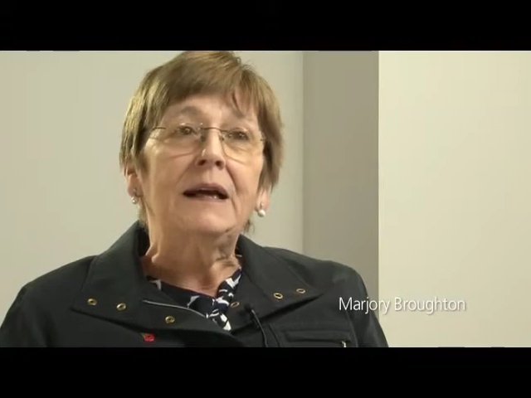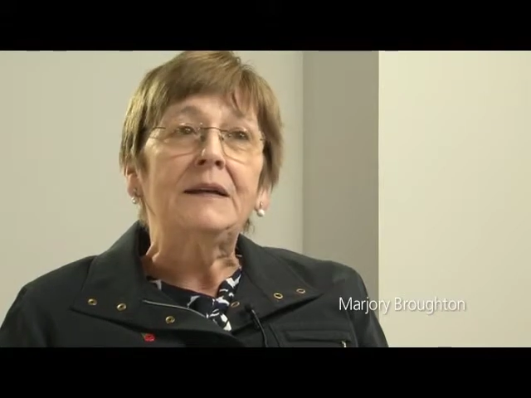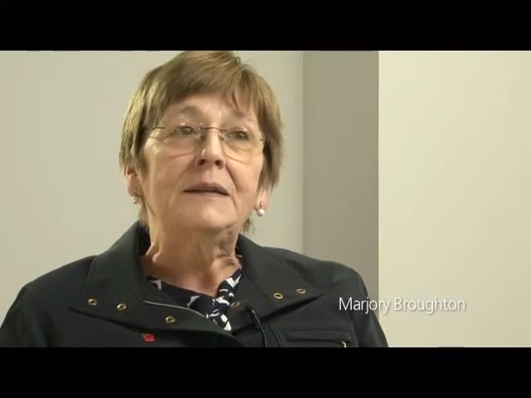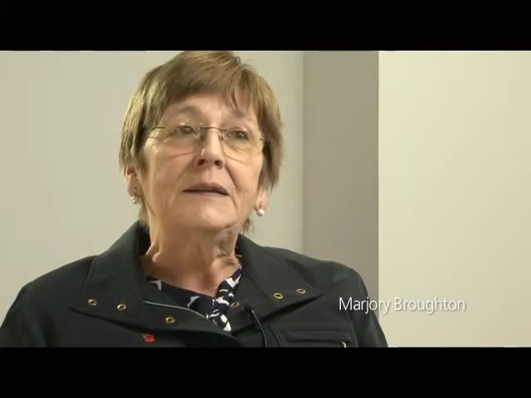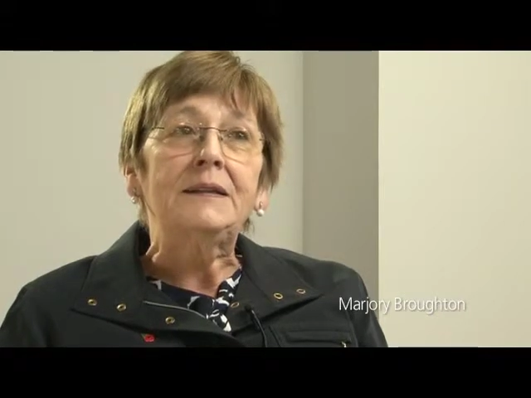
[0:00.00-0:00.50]

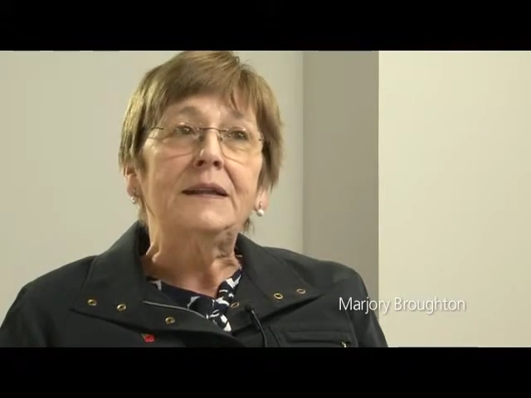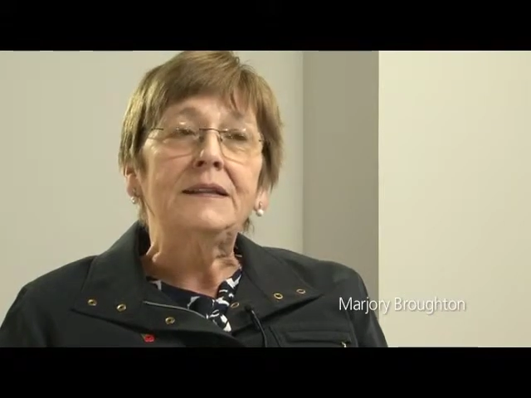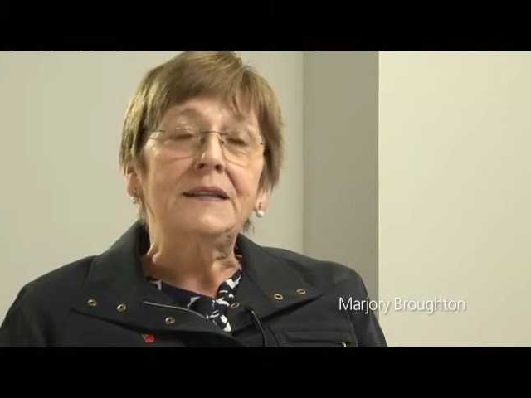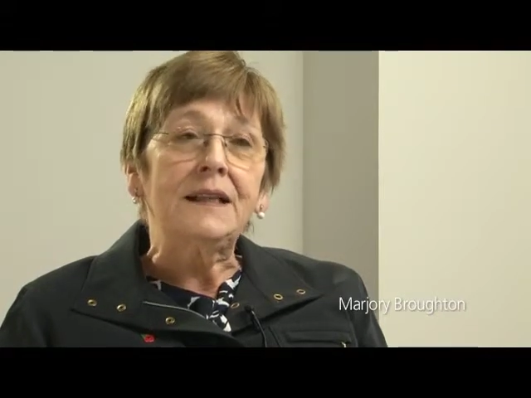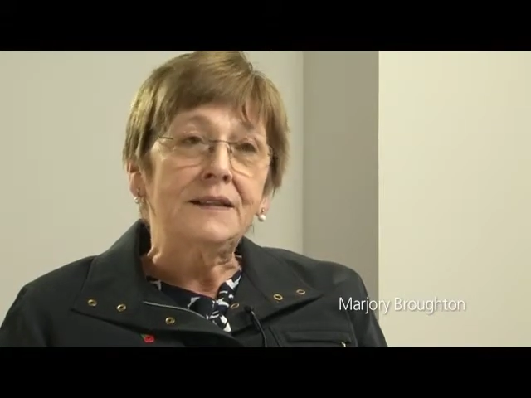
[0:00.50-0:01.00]
uh,
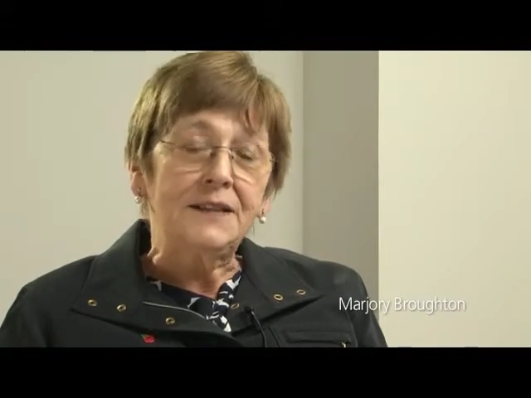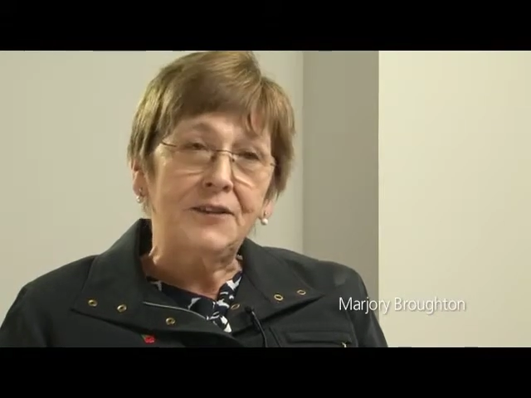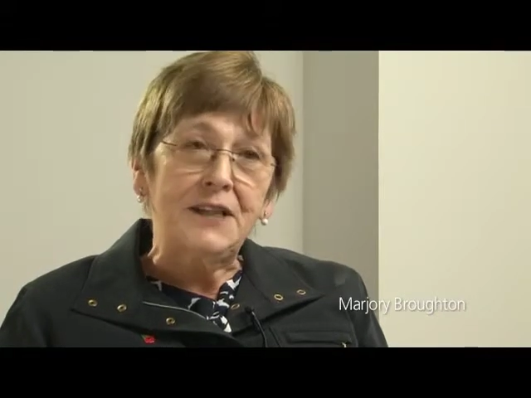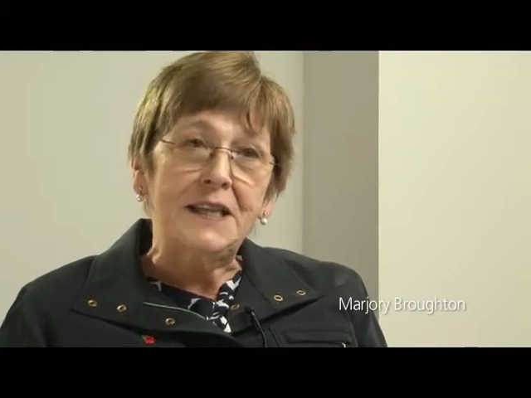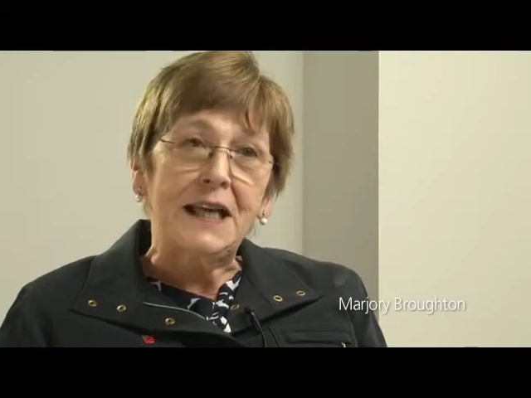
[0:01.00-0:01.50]
and, and a
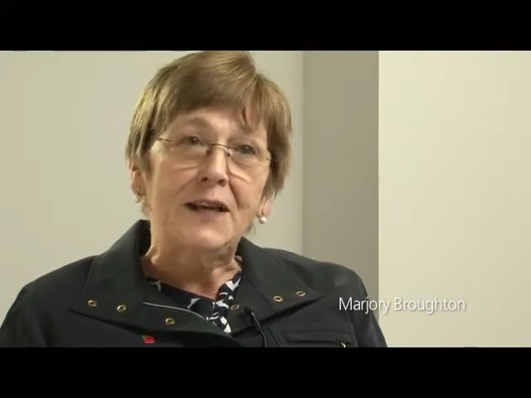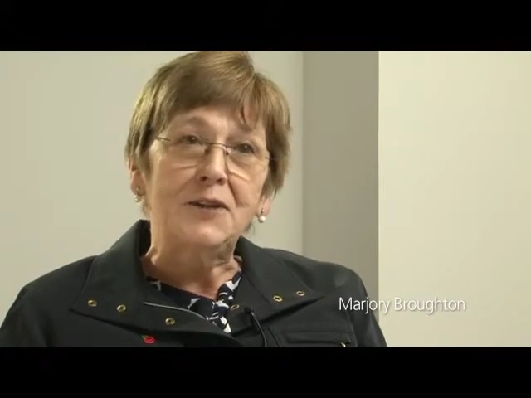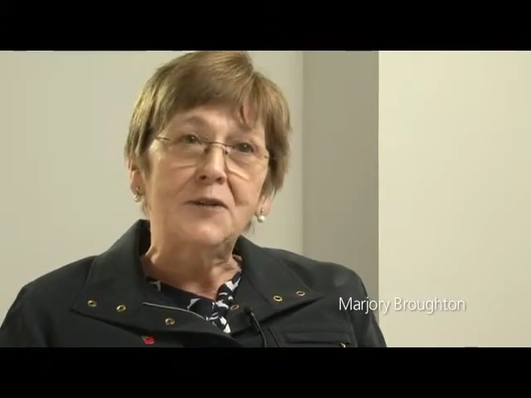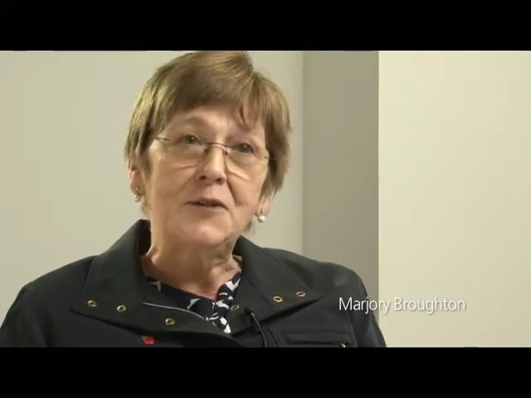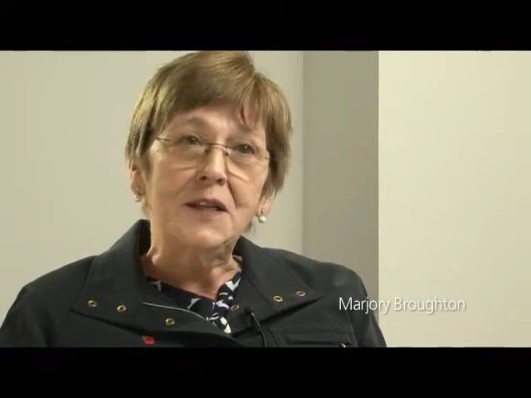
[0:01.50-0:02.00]
great
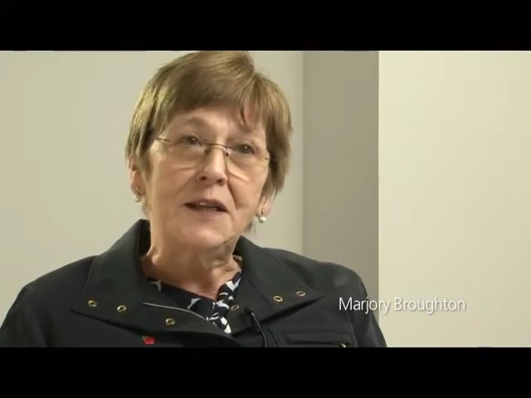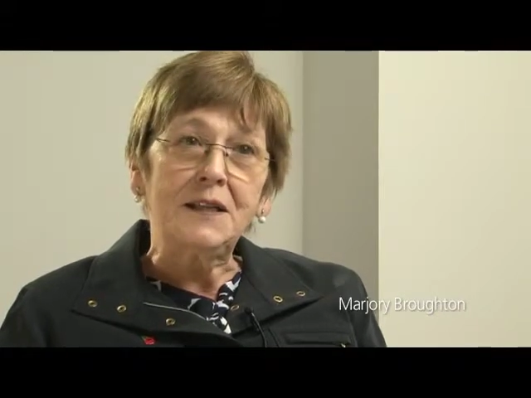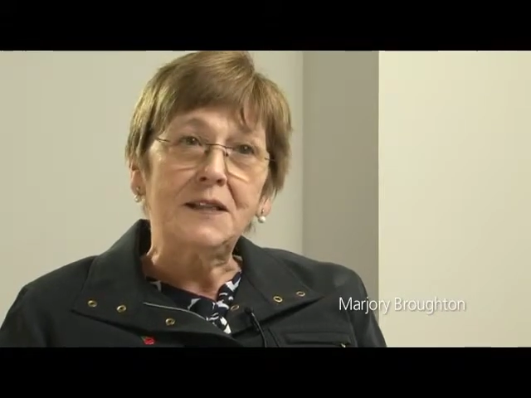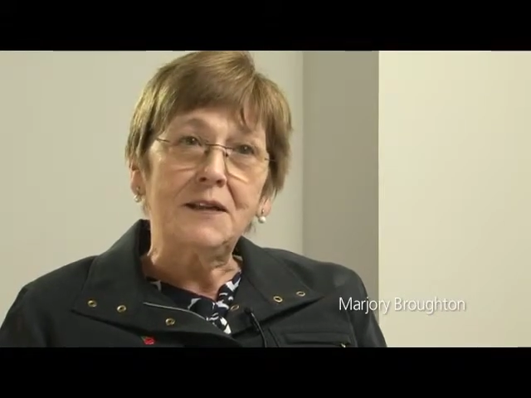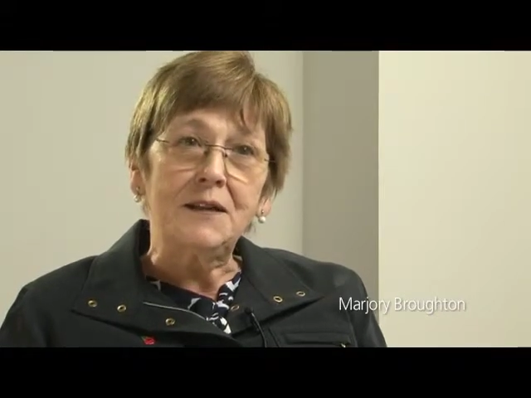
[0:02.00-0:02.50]
aunt who
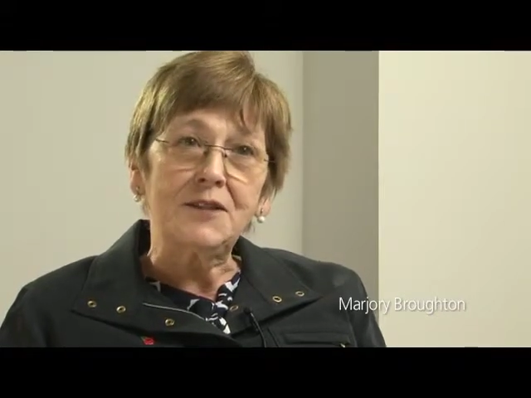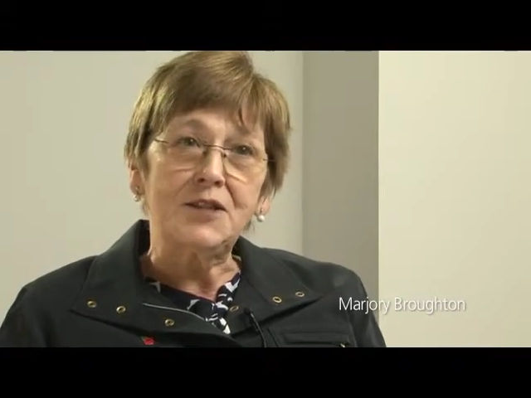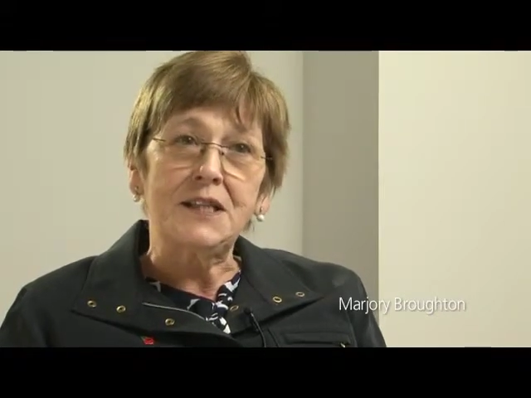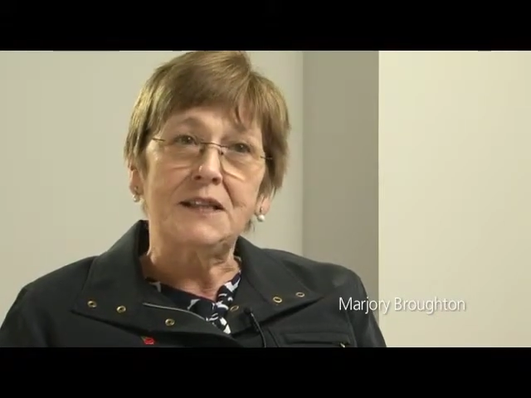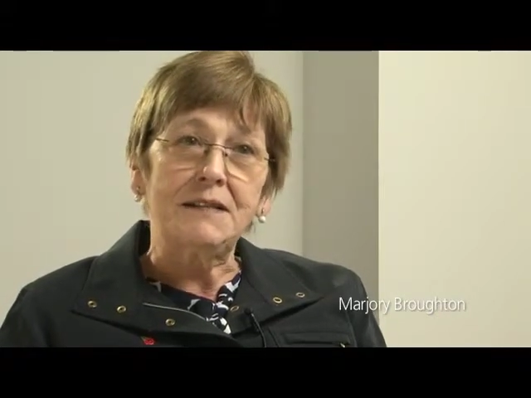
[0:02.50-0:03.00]
died
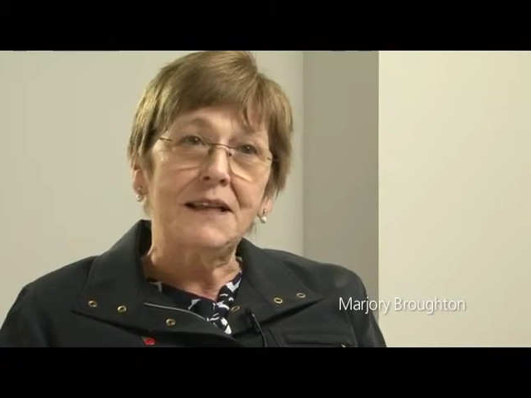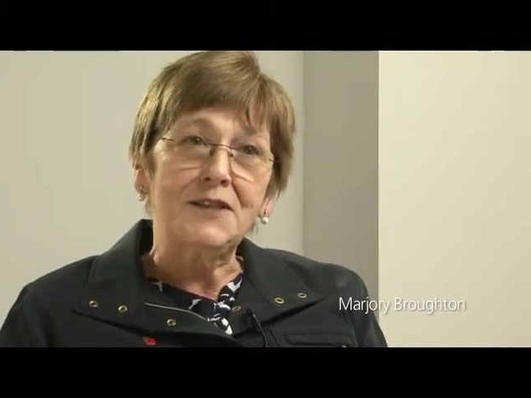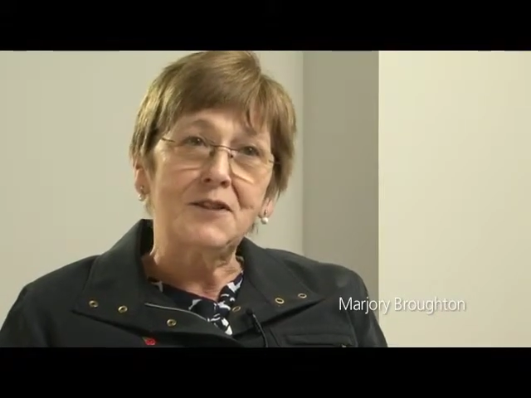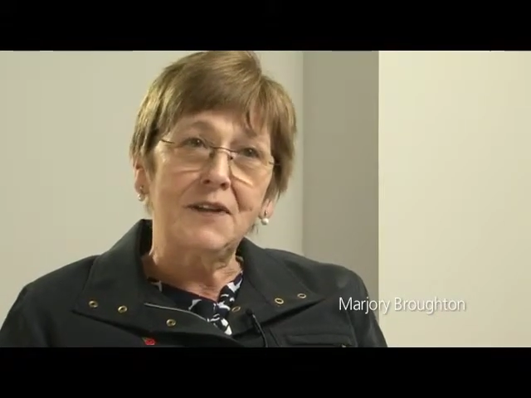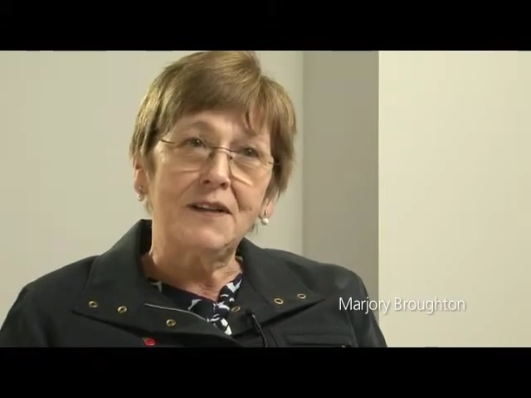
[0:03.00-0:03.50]
last year at the
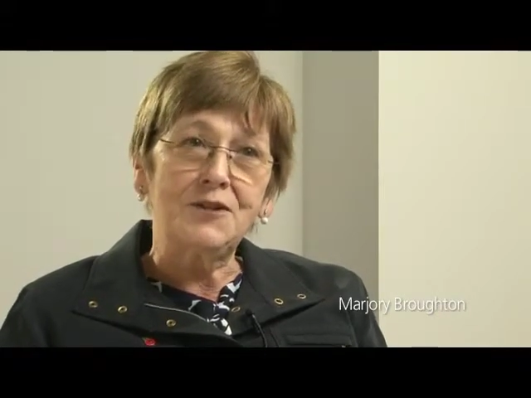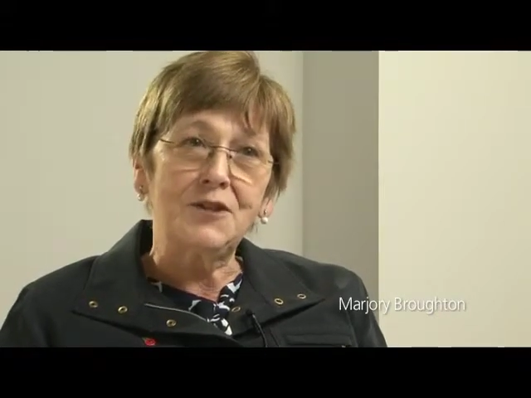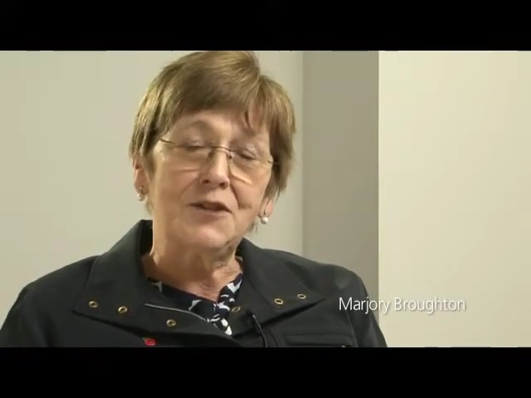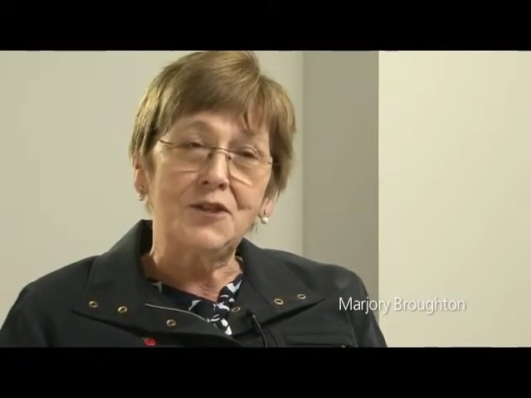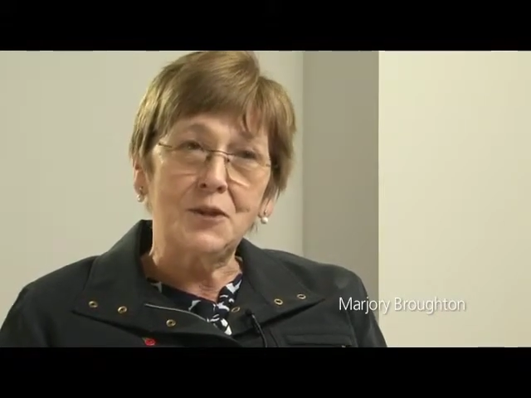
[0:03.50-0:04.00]
age of
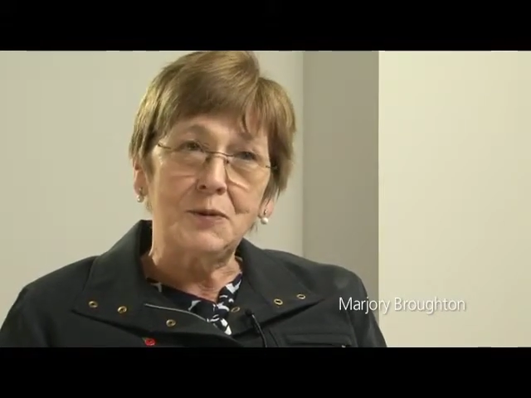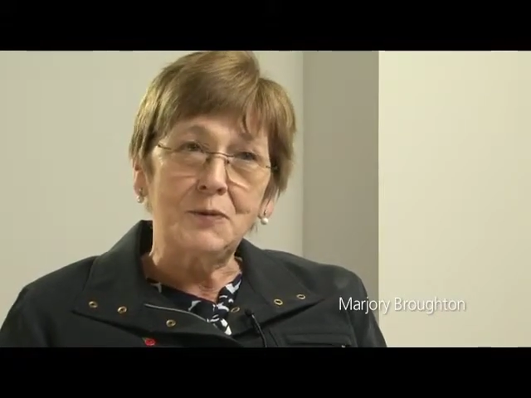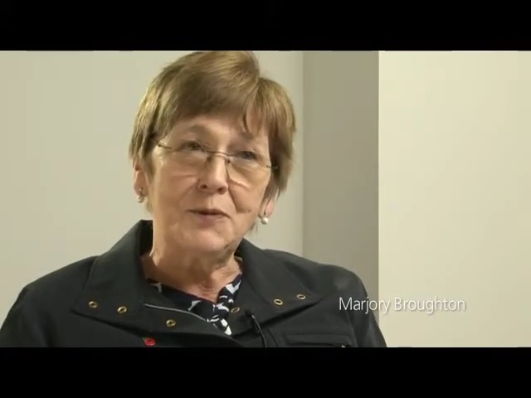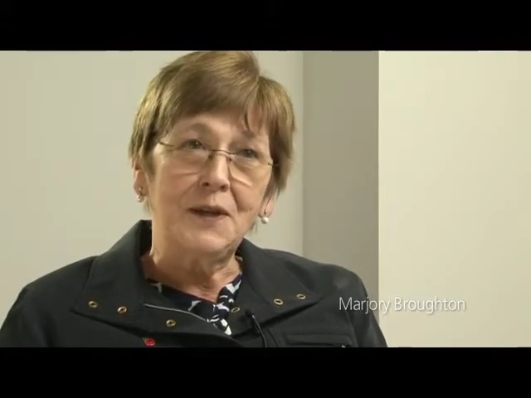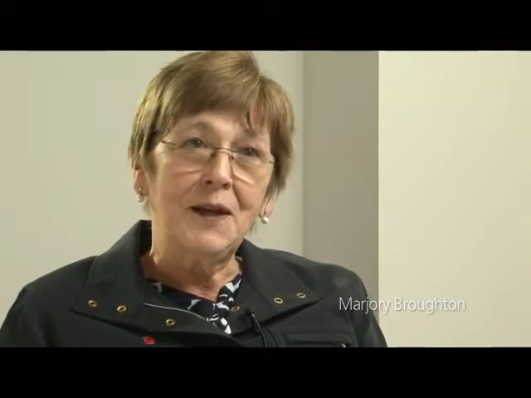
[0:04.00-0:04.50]
102,